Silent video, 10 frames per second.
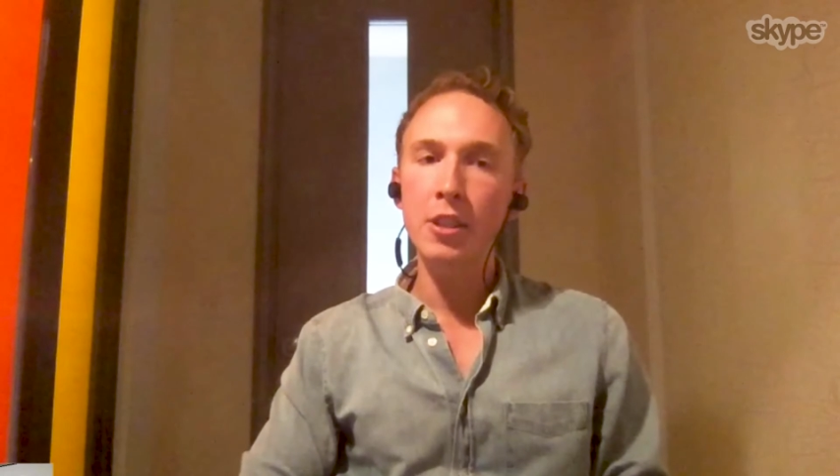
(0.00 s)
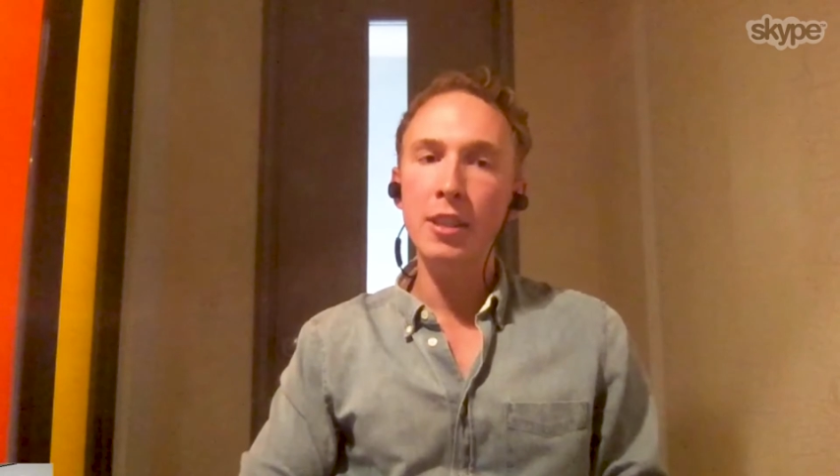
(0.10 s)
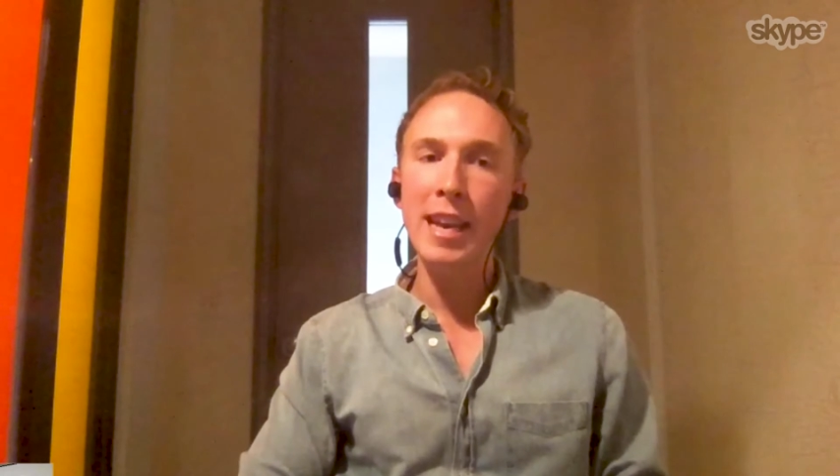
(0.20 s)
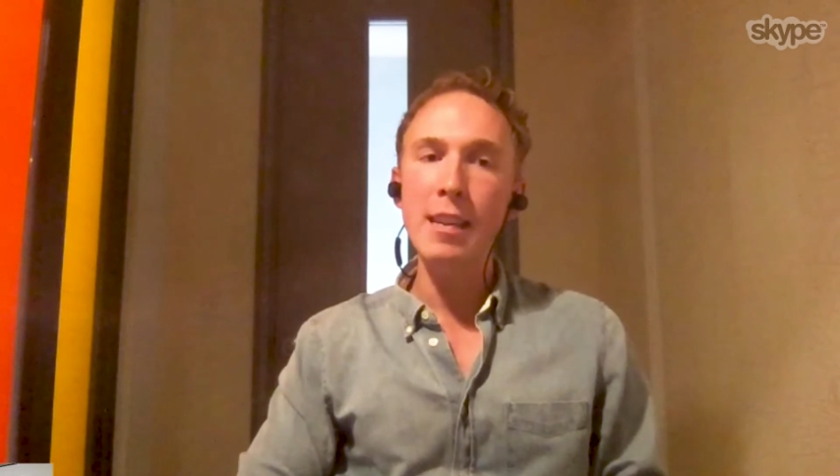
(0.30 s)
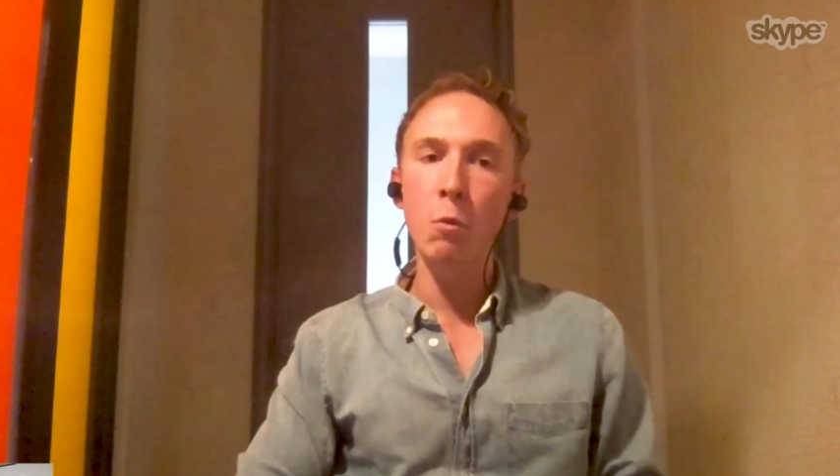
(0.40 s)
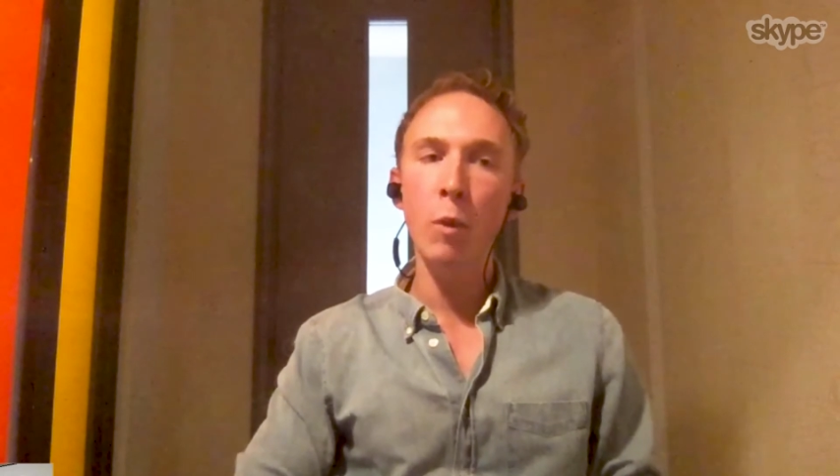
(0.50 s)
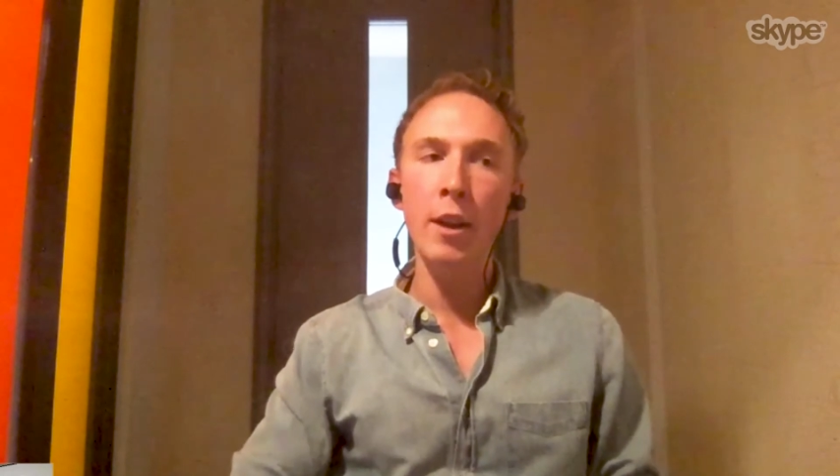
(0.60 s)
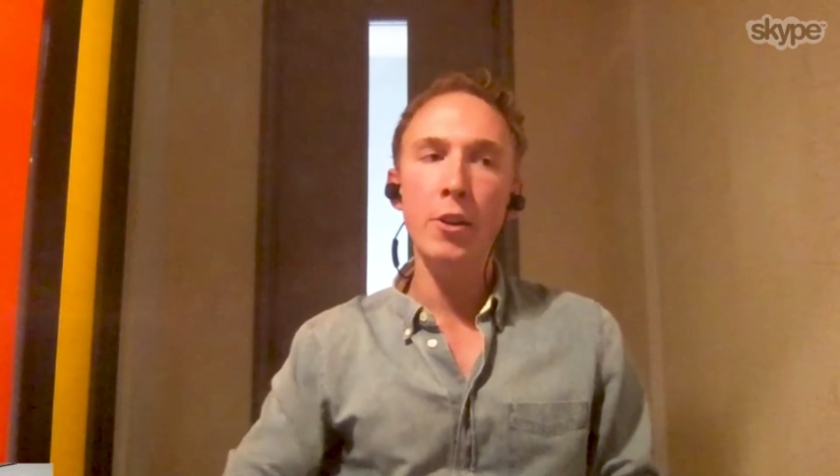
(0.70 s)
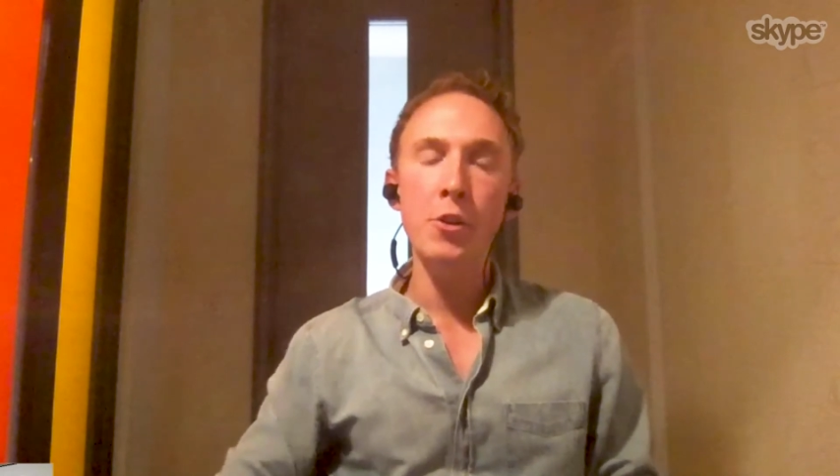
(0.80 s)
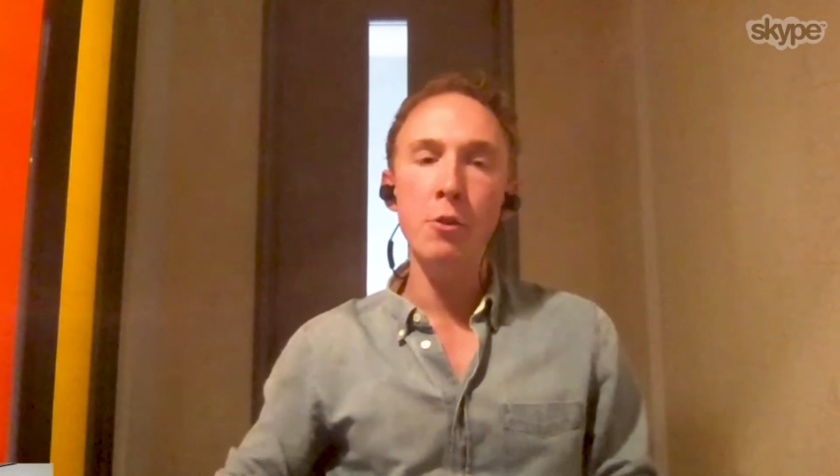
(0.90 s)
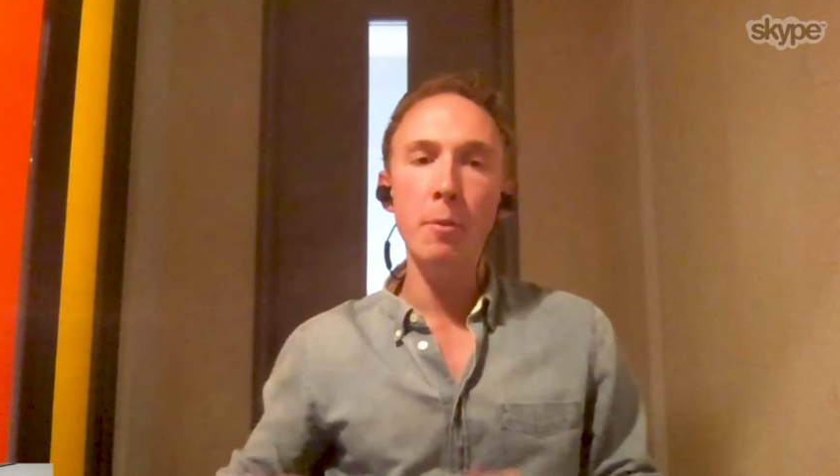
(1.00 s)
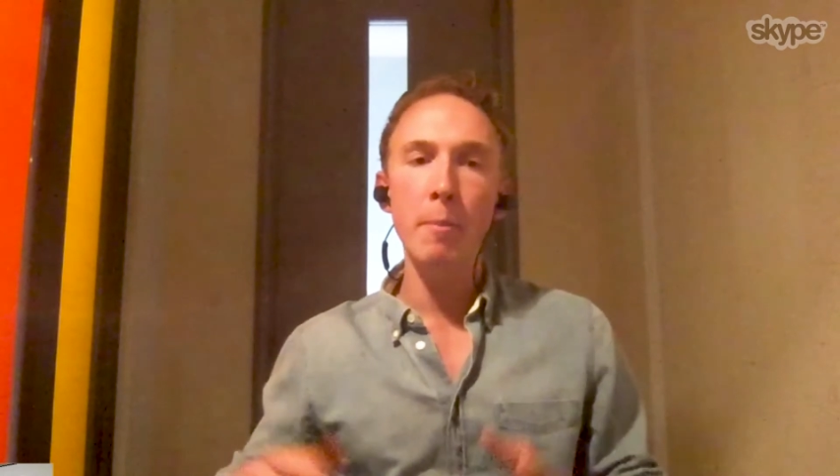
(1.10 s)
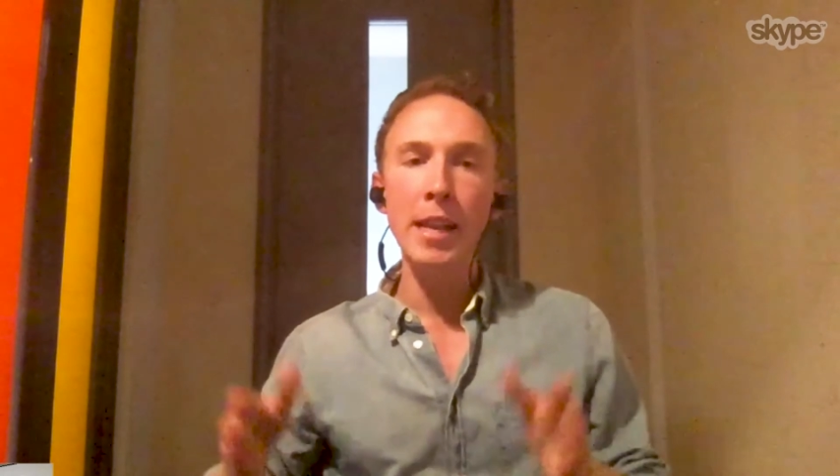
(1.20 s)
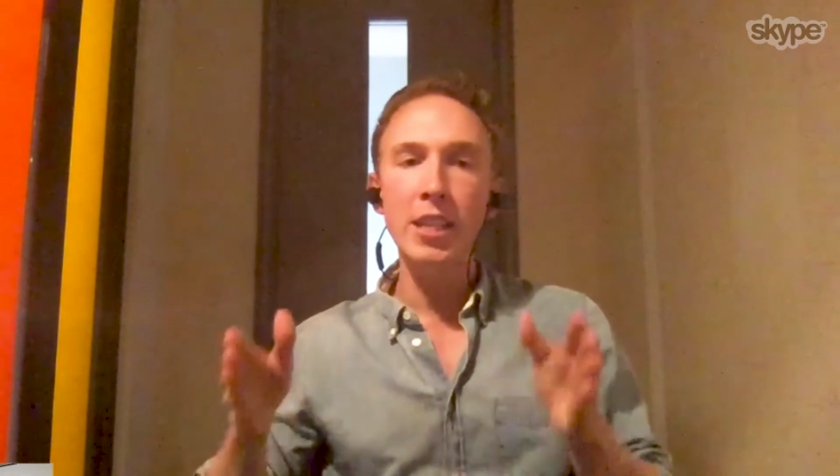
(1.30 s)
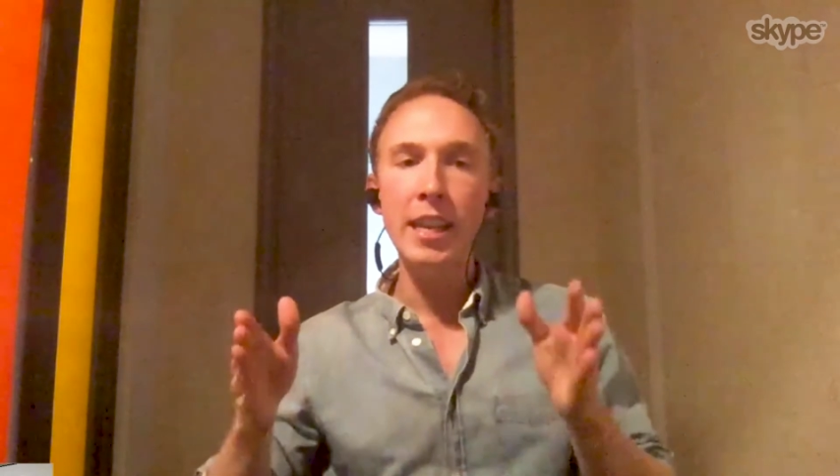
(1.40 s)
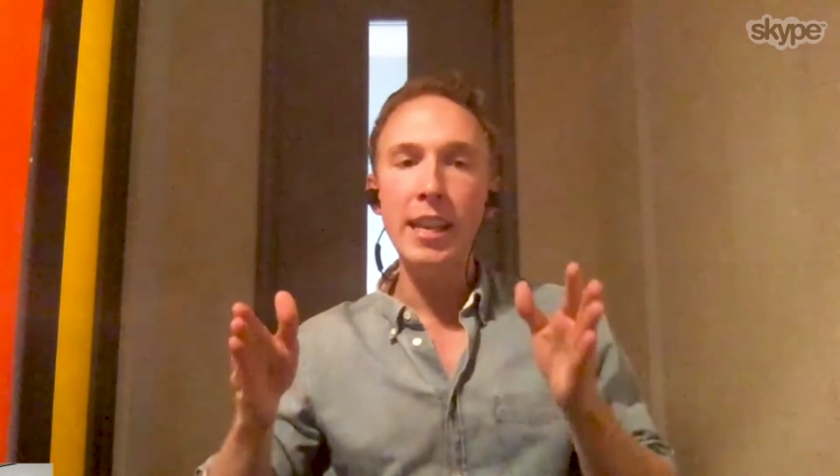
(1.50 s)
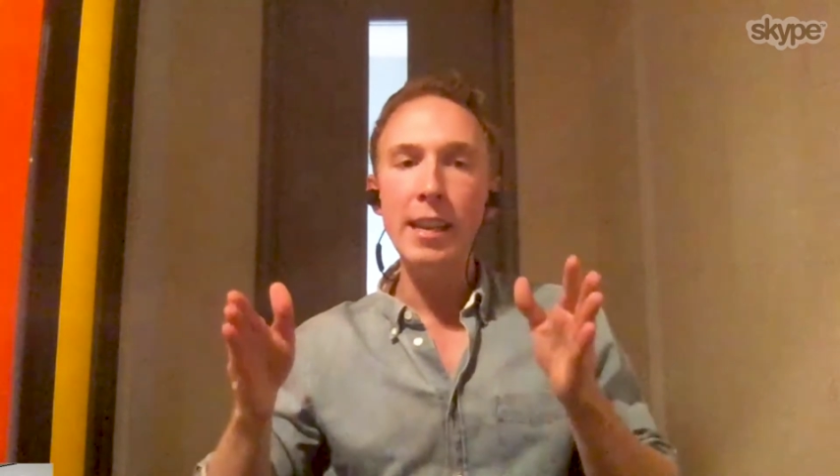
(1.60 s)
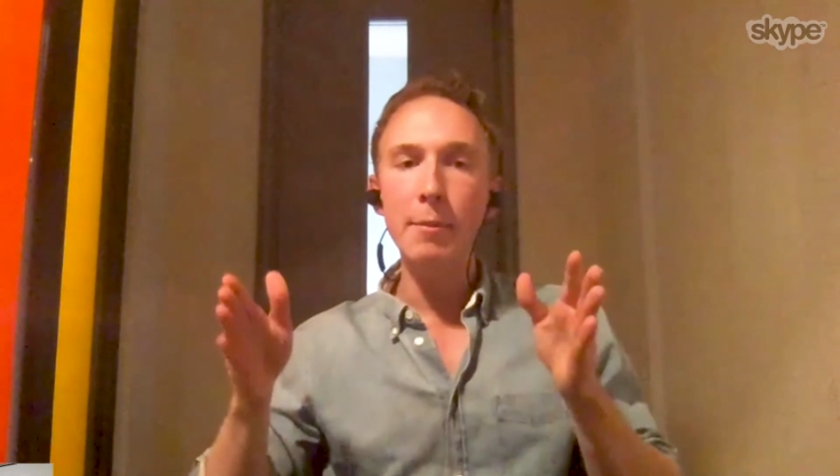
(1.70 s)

state where you're maintaining